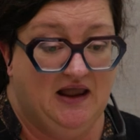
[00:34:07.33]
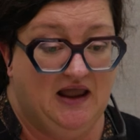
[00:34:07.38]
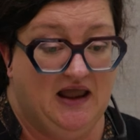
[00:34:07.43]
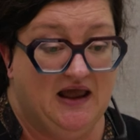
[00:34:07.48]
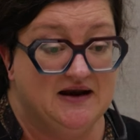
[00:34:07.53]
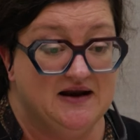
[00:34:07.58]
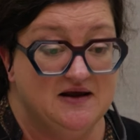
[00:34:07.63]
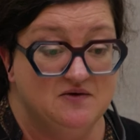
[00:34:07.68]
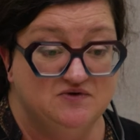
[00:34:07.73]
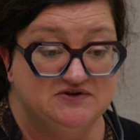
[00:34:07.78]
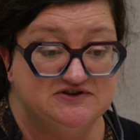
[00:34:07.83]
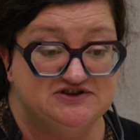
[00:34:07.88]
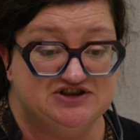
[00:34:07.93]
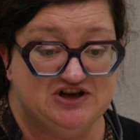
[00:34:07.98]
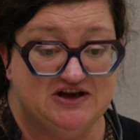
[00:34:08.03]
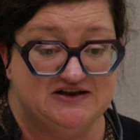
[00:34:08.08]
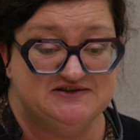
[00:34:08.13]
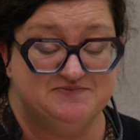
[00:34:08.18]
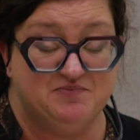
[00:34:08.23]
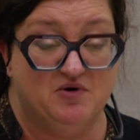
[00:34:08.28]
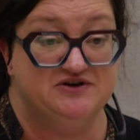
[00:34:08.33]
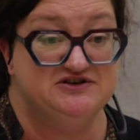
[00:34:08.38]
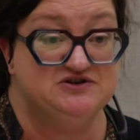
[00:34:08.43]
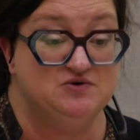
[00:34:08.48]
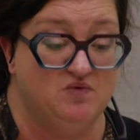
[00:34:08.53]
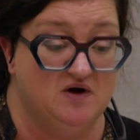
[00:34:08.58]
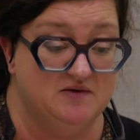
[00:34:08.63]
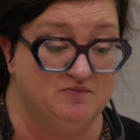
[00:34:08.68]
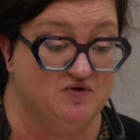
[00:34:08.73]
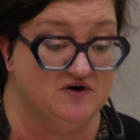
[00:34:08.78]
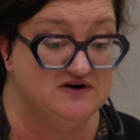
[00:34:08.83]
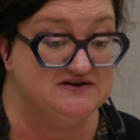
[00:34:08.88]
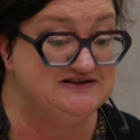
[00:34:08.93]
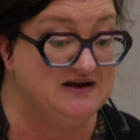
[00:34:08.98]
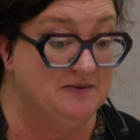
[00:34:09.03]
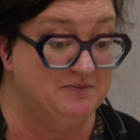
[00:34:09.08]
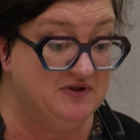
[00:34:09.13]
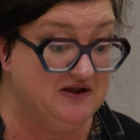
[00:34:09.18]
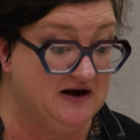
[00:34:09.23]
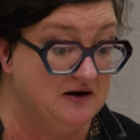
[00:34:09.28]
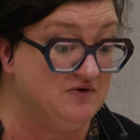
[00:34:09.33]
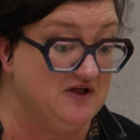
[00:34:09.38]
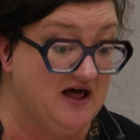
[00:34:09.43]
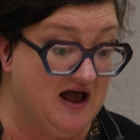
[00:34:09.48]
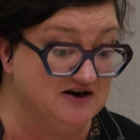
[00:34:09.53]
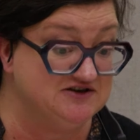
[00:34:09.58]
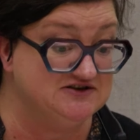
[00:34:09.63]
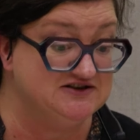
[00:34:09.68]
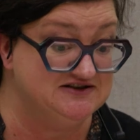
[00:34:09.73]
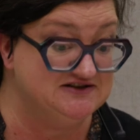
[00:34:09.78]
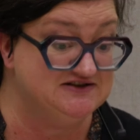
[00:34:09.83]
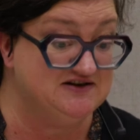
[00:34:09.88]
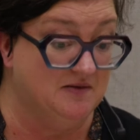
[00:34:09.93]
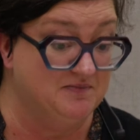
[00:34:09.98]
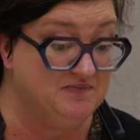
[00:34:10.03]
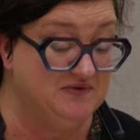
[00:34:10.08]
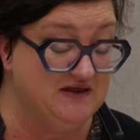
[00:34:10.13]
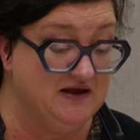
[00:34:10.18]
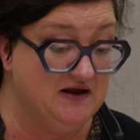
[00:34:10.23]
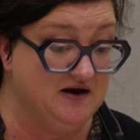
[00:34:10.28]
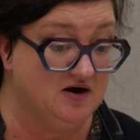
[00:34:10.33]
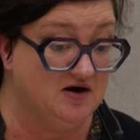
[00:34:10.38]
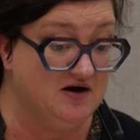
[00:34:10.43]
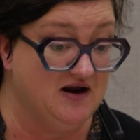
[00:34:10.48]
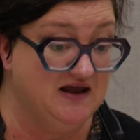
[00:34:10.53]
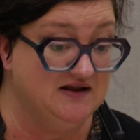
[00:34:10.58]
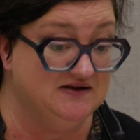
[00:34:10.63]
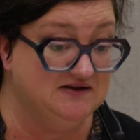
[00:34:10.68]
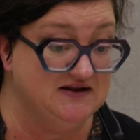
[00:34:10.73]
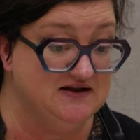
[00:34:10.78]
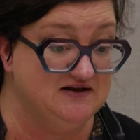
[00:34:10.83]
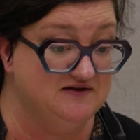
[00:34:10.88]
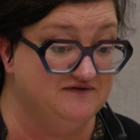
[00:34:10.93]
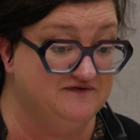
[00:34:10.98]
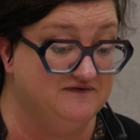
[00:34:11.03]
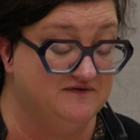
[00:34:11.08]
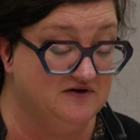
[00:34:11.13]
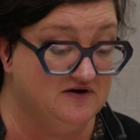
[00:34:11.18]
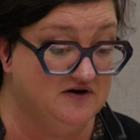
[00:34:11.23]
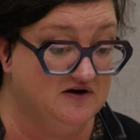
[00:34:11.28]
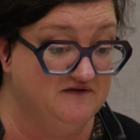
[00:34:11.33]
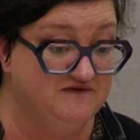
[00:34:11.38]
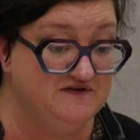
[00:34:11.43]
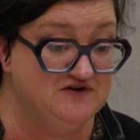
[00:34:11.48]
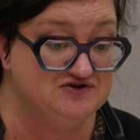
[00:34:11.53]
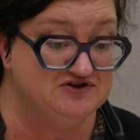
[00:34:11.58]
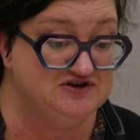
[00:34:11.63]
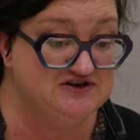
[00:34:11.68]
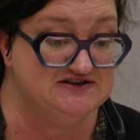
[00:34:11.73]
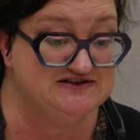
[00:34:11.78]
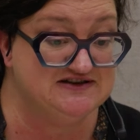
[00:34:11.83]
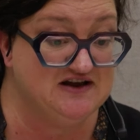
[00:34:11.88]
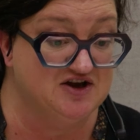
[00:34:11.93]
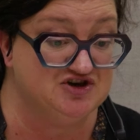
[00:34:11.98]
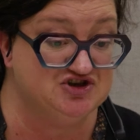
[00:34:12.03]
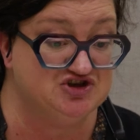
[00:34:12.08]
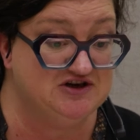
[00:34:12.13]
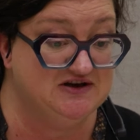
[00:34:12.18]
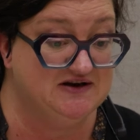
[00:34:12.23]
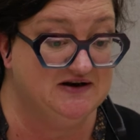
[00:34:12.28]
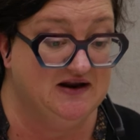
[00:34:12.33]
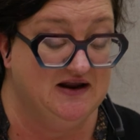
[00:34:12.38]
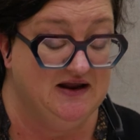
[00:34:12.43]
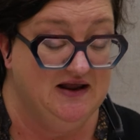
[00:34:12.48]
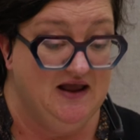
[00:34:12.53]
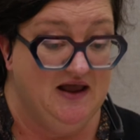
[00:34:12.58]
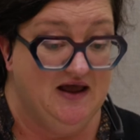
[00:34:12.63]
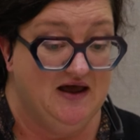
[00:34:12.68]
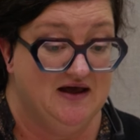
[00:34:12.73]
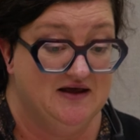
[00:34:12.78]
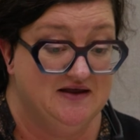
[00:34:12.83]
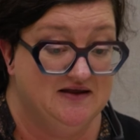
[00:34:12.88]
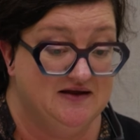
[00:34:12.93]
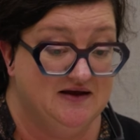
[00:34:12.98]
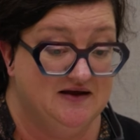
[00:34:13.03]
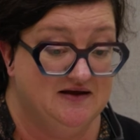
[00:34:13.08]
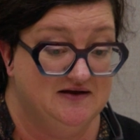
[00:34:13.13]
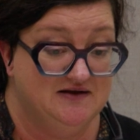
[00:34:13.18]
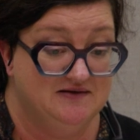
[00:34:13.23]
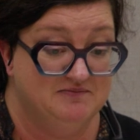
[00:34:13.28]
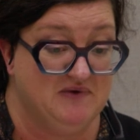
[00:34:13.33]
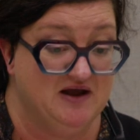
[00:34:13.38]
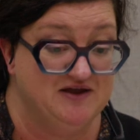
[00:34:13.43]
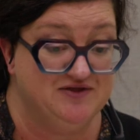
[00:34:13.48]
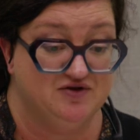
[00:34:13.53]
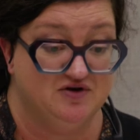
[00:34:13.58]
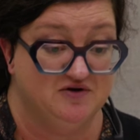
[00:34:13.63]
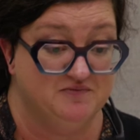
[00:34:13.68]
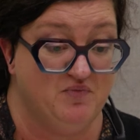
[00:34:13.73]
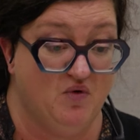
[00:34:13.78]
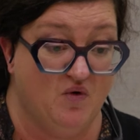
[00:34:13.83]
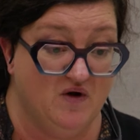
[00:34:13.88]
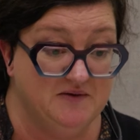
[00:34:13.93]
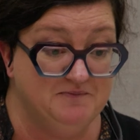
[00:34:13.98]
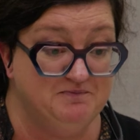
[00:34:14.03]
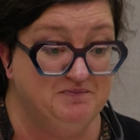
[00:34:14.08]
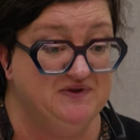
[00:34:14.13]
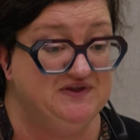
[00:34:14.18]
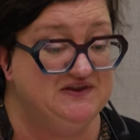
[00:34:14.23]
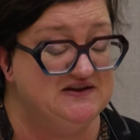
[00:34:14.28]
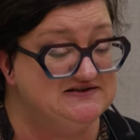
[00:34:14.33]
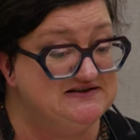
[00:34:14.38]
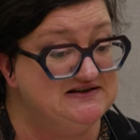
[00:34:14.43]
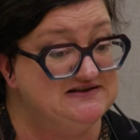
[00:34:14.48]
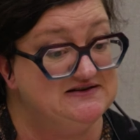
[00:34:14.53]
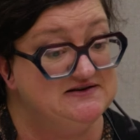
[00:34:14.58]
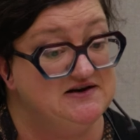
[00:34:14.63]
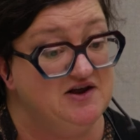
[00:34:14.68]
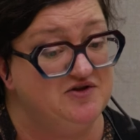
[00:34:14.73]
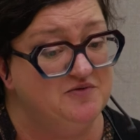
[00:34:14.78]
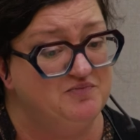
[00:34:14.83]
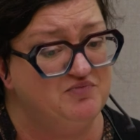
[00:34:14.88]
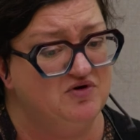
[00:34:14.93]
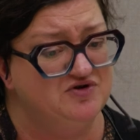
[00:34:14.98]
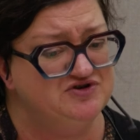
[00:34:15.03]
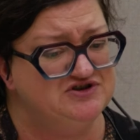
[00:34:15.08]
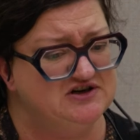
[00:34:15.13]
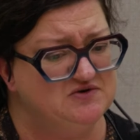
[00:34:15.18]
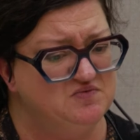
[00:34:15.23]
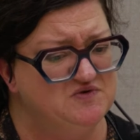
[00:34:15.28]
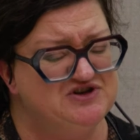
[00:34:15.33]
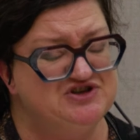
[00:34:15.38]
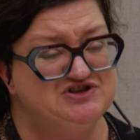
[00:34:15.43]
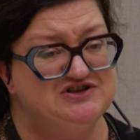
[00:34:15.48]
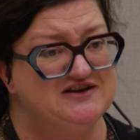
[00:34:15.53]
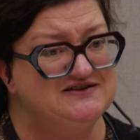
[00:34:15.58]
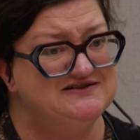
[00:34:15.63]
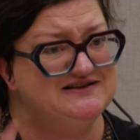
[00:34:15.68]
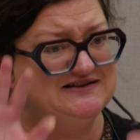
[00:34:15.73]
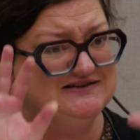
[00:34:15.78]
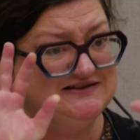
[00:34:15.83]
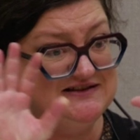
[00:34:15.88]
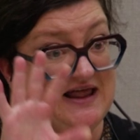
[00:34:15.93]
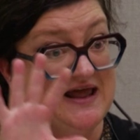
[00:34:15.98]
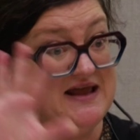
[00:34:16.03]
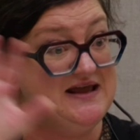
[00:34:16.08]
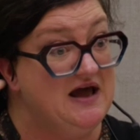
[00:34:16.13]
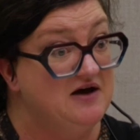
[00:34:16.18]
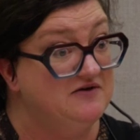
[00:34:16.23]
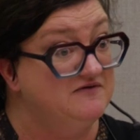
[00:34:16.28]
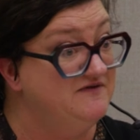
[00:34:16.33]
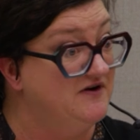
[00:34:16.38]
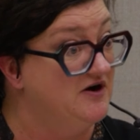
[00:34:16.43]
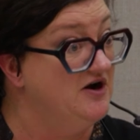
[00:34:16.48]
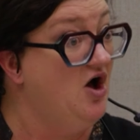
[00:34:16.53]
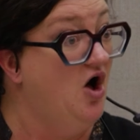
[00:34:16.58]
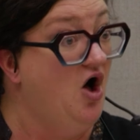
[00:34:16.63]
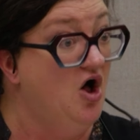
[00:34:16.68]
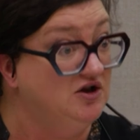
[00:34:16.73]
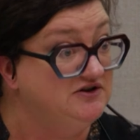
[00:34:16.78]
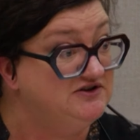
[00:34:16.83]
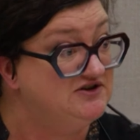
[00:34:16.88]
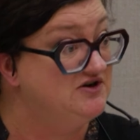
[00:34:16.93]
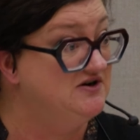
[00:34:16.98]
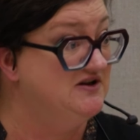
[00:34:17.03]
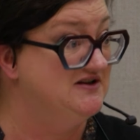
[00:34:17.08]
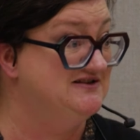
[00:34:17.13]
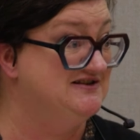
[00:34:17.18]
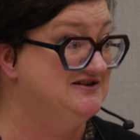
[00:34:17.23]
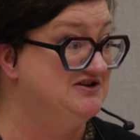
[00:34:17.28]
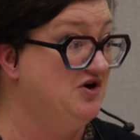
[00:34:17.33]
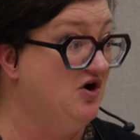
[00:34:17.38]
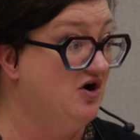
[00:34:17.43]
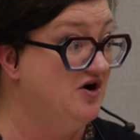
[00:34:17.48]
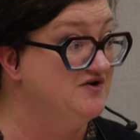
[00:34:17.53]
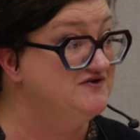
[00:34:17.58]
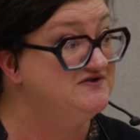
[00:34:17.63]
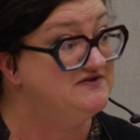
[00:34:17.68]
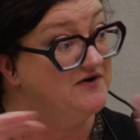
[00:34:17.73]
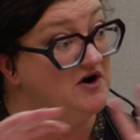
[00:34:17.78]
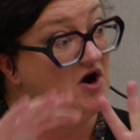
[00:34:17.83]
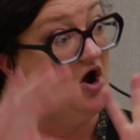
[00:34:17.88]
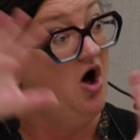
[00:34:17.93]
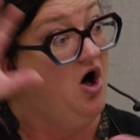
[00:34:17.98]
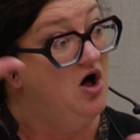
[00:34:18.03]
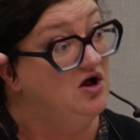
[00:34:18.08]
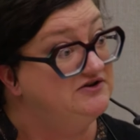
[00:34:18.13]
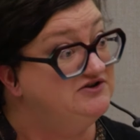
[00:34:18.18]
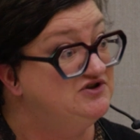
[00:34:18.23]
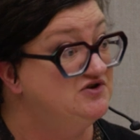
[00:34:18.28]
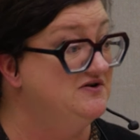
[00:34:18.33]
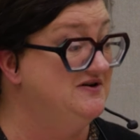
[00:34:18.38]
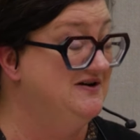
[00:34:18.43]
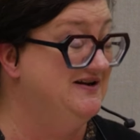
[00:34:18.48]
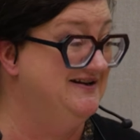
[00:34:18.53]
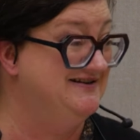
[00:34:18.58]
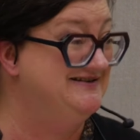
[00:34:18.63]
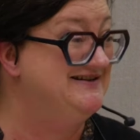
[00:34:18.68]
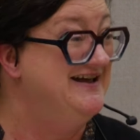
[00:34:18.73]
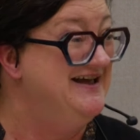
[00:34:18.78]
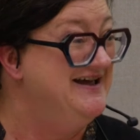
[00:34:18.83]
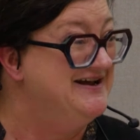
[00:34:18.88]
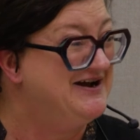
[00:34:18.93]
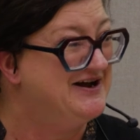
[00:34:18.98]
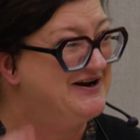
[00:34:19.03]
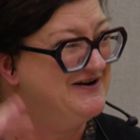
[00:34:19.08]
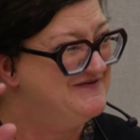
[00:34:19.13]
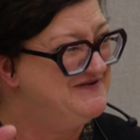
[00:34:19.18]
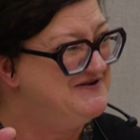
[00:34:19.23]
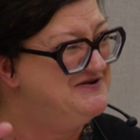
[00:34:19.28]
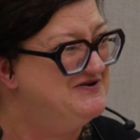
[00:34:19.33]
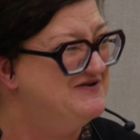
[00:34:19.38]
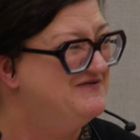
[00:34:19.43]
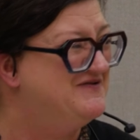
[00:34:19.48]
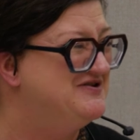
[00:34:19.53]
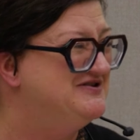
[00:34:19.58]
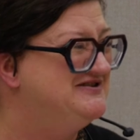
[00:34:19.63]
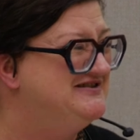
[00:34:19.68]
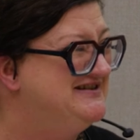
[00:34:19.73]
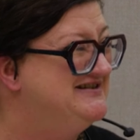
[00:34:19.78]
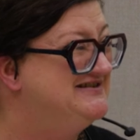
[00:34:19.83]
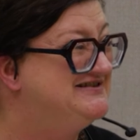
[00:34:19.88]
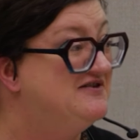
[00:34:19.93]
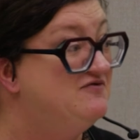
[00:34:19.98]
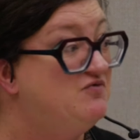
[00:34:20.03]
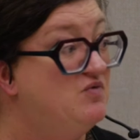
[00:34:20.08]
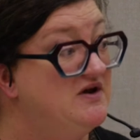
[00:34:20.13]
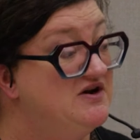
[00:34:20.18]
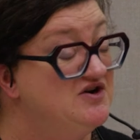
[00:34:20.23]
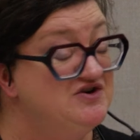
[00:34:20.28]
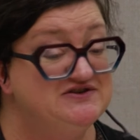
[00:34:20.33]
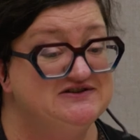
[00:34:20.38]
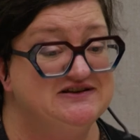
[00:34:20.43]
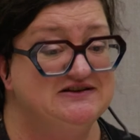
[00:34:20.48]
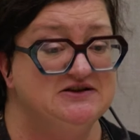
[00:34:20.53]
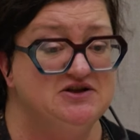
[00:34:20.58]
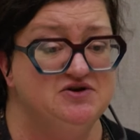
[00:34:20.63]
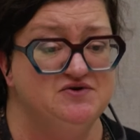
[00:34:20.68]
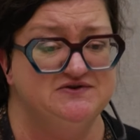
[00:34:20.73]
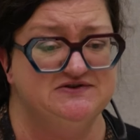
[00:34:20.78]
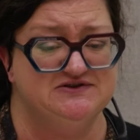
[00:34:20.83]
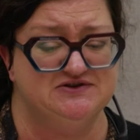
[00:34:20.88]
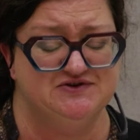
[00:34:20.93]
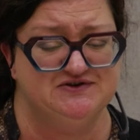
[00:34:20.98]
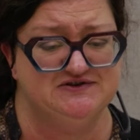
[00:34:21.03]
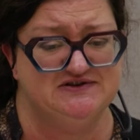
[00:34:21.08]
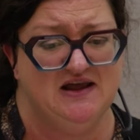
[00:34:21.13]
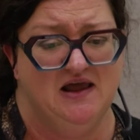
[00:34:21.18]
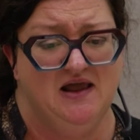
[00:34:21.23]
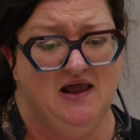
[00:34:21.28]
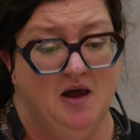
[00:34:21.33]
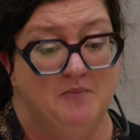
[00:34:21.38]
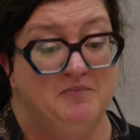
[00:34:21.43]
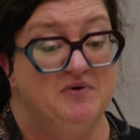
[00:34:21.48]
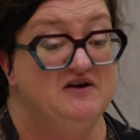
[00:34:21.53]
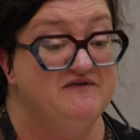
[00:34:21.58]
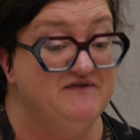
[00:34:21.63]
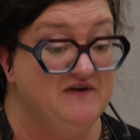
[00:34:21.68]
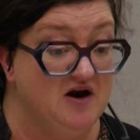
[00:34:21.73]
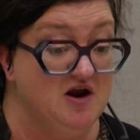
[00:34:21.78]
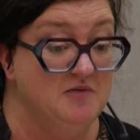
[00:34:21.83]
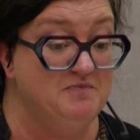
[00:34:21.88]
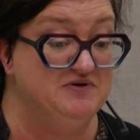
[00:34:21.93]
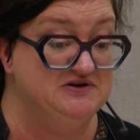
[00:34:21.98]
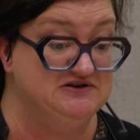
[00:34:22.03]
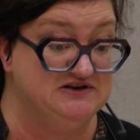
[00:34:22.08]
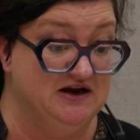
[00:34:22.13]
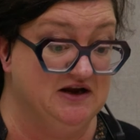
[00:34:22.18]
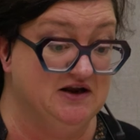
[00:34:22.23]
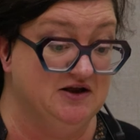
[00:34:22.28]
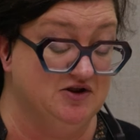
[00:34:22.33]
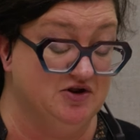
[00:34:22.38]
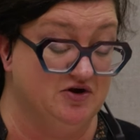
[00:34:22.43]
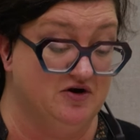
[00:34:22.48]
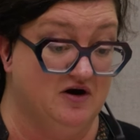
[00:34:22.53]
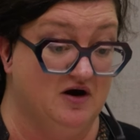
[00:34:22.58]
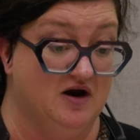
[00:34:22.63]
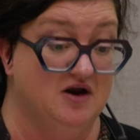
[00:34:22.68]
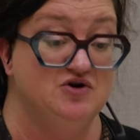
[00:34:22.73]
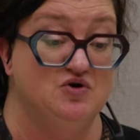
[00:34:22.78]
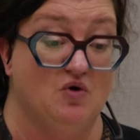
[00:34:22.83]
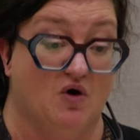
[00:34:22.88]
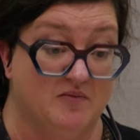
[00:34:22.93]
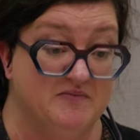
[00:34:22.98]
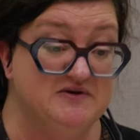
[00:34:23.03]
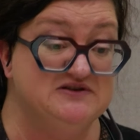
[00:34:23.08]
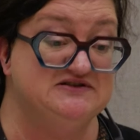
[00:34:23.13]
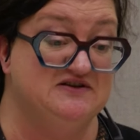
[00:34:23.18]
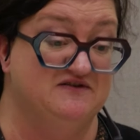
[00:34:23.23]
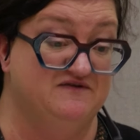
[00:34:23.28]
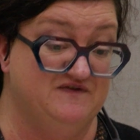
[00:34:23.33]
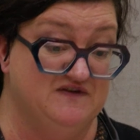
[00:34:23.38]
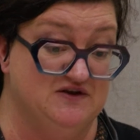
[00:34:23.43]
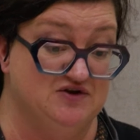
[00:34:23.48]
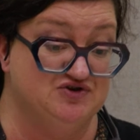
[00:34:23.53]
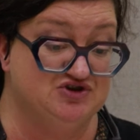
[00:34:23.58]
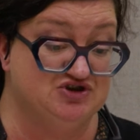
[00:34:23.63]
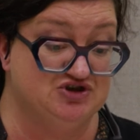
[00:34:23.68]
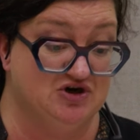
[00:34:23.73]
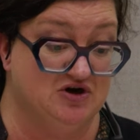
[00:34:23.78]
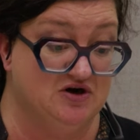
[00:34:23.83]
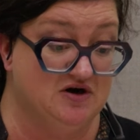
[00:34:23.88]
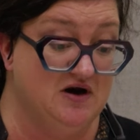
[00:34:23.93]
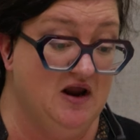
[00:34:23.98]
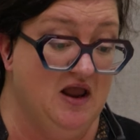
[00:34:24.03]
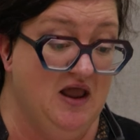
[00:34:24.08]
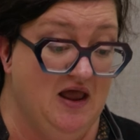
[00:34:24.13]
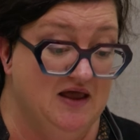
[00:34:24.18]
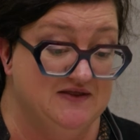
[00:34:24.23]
And I will just point to one more example, and I will actually stop there and leave for a future discussion my third point. But this is another project which doesn't lay out very alternate scenarios, very alternate kind of universes of winners and losers, but a very particular normative future.